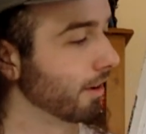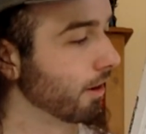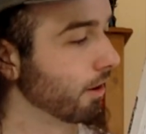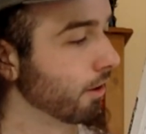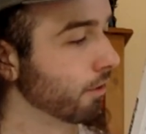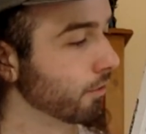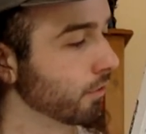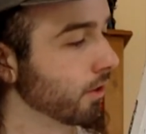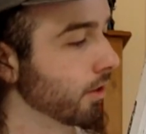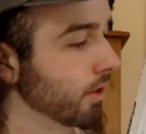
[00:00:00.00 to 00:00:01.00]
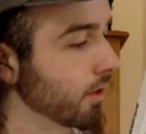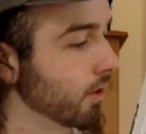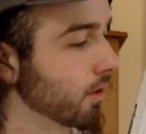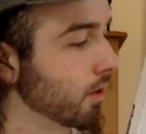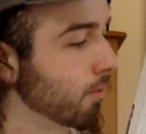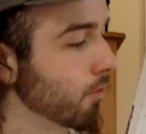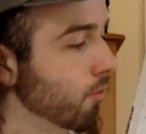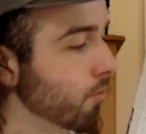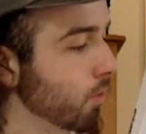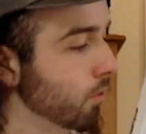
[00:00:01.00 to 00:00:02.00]
of the number of
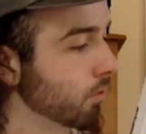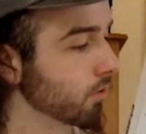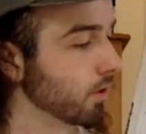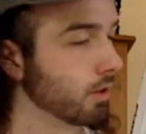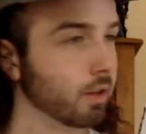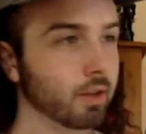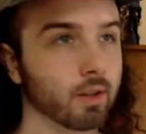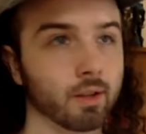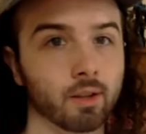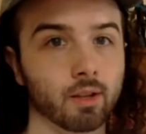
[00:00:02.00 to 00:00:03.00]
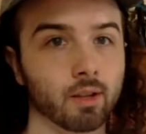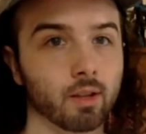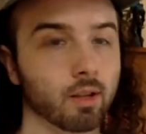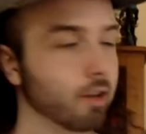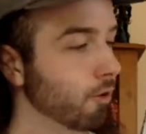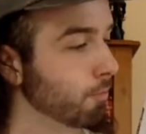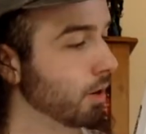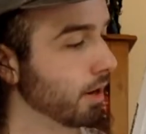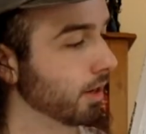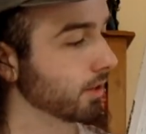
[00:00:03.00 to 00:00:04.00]
moles of
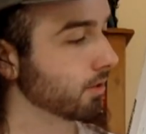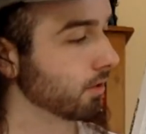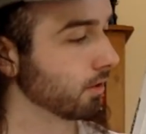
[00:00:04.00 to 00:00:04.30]
products